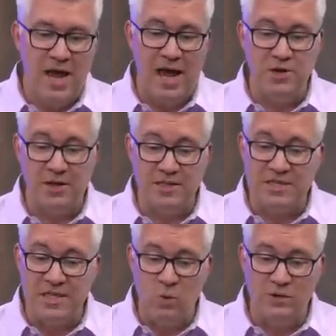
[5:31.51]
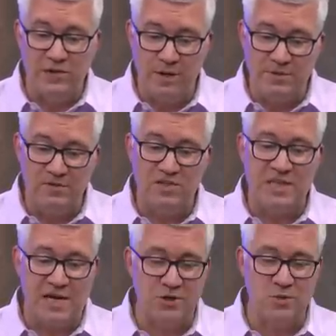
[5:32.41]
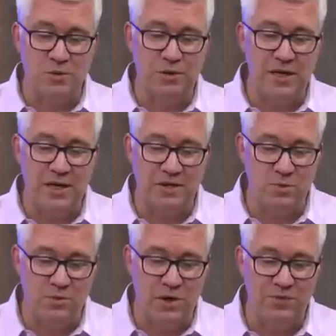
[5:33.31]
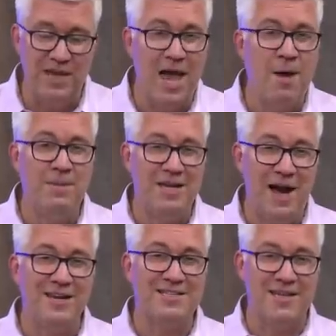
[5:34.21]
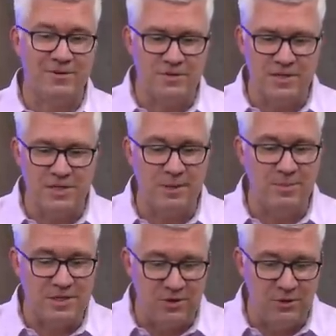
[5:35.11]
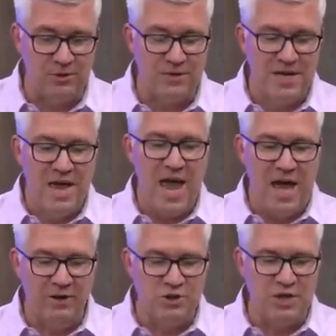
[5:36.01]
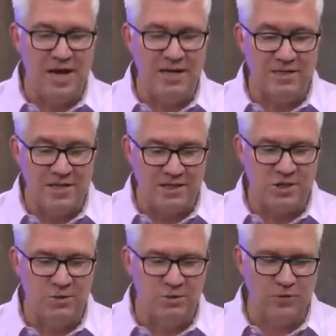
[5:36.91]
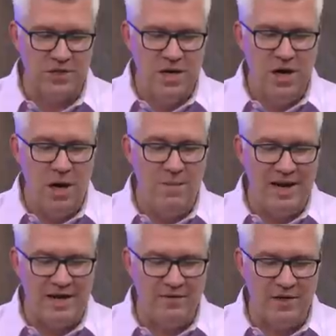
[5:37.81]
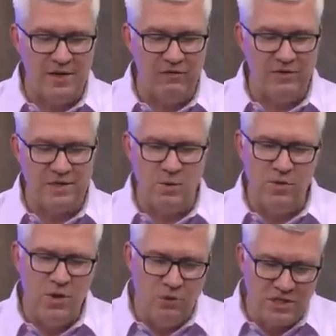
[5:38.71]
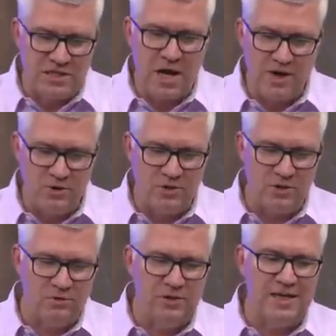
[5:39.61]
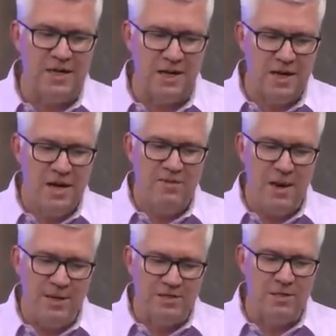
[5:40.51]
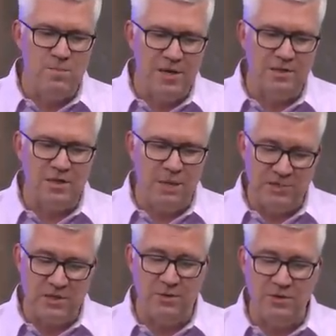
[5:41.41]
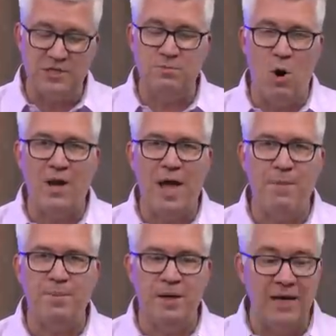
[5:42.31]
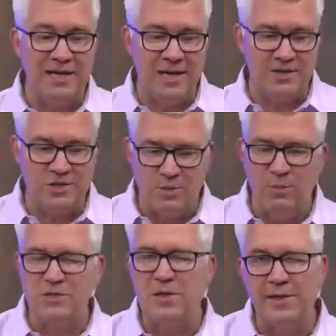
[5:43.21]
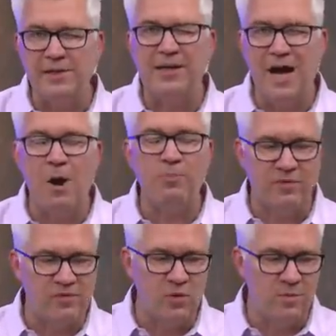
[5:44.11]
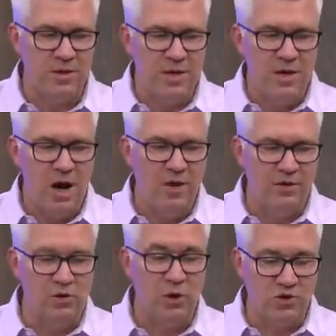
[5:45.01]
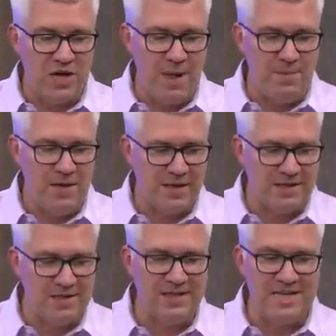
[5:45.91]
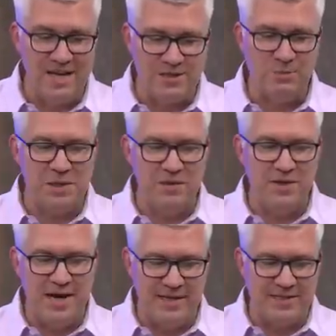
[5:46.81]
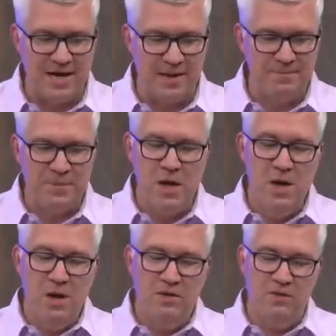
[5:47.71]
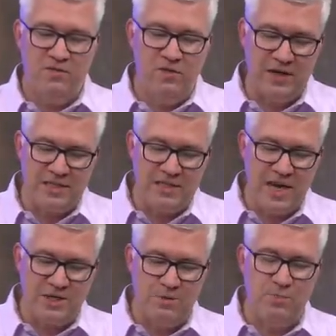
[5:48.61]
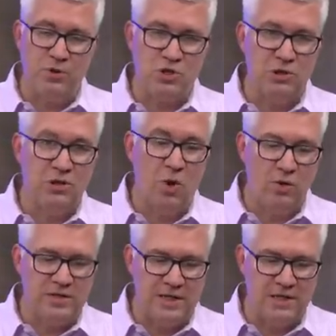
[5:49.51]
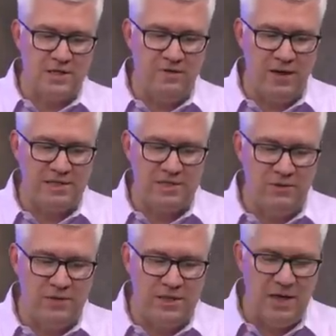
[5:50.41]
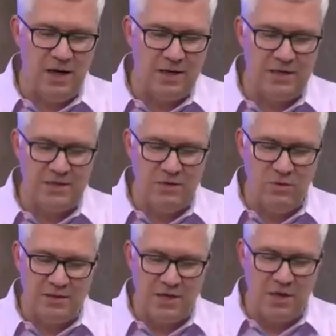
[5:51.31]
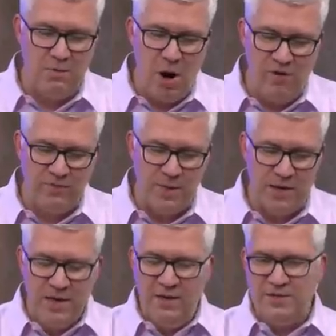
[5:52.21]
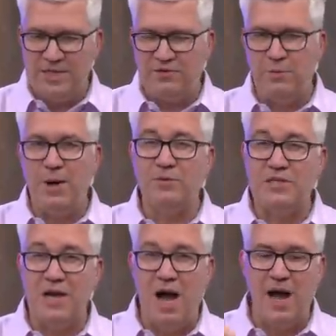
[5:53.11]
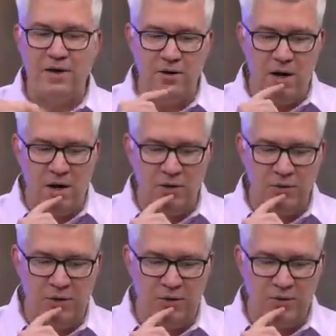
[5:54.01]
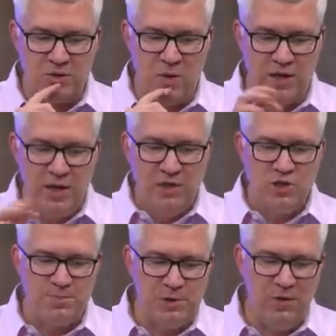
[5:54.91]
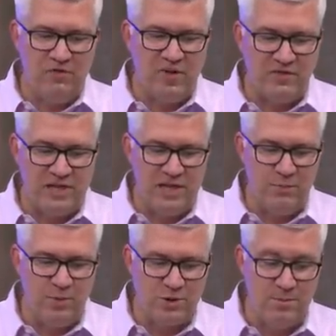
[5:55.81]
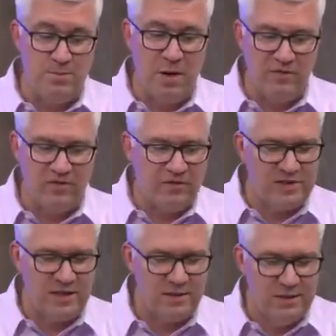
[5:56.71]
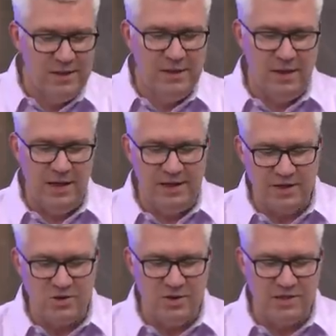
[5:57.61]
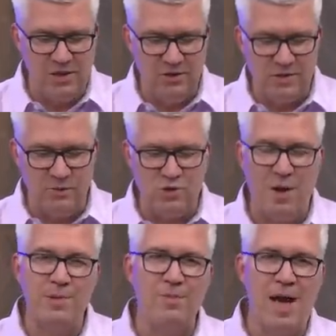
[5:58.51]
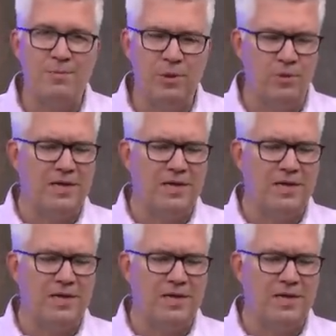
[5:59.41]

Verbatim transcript: And you can see what types of sectors were leading. It's what we call the M E I sectors, things like materials, energy, and industrials uh, making the difference. And when those sectors are leading, that means the mid and, and particularly the small cap uh, indexes are most likely going to outperform uh, the large cap indexes like the S and P and the NASDAQ. The V I X is actually pushed lower today, so volatility uh, continuing to come off a bit. This is after bouncing higher uh, earlier this week, just below fifteen. It pushed above fifteen uh, yesterday's close. Now we're dropping back below.